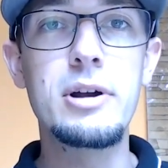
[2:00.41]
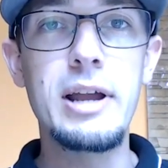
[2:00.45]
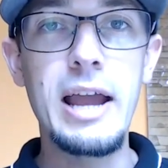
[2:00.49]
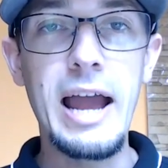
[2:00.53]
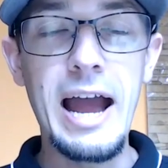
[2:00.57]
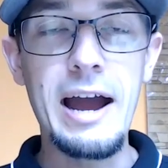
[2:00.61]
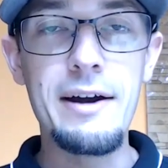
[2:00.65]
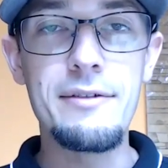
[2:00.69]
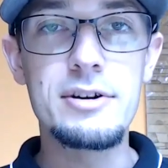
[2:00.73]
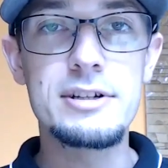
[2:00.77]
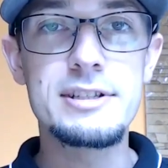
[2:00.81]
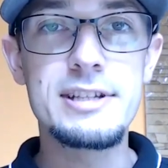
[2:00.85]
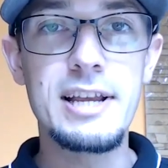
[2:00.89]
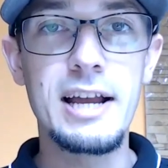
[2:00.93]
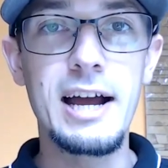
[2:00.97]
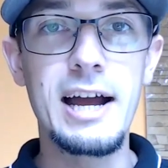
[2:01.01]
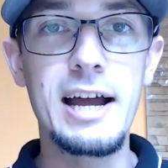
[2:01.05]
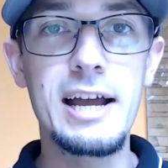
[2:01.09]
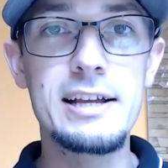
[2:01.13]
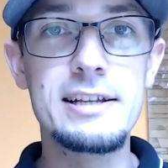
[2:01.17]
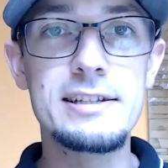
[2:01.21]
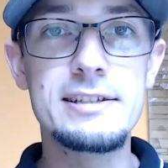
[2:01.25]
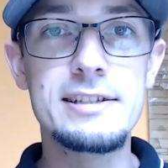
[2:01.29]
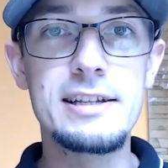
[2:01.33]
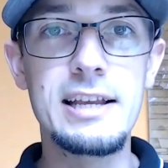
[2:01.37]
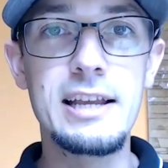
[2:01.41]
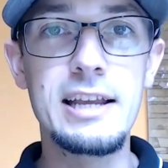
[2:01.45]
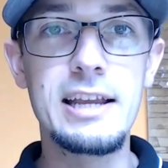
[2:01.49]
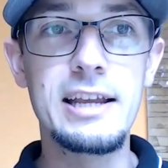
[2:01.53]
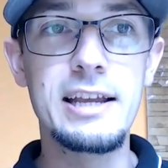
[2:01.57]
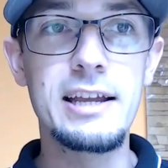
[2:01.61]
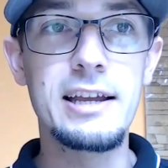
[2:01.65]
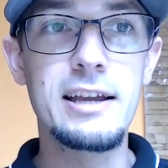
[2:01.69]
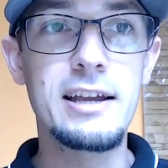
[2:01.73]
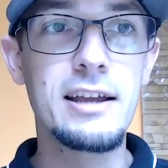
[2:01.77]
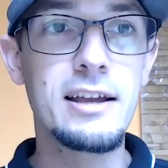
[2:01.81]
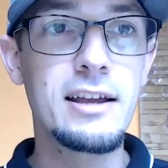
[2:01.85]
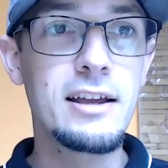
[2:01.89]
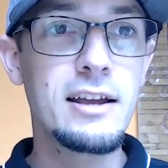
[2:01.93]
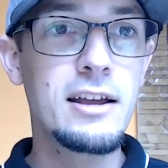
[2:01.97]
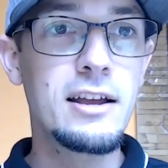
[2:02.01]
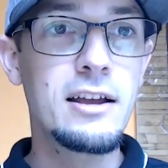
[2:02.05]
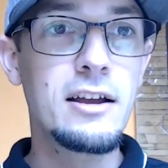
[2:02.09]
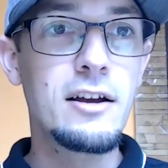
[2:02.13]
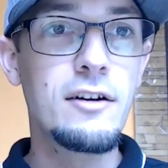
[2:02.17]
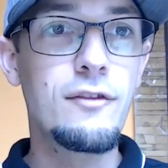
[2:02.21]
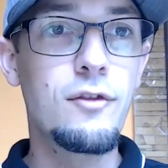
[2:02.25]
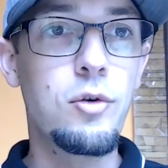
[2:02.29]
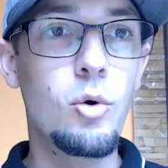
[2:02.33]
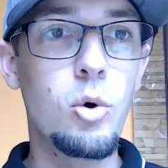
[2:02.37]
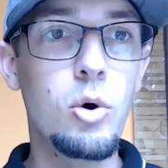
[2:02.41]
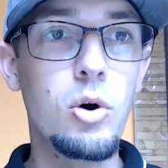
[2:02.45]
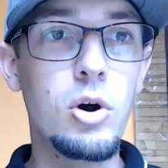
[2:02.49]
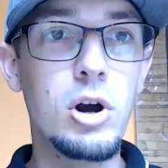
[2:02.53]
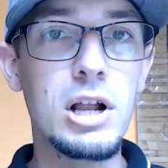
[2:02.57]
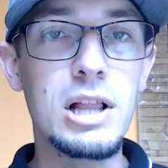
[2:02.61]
advertising for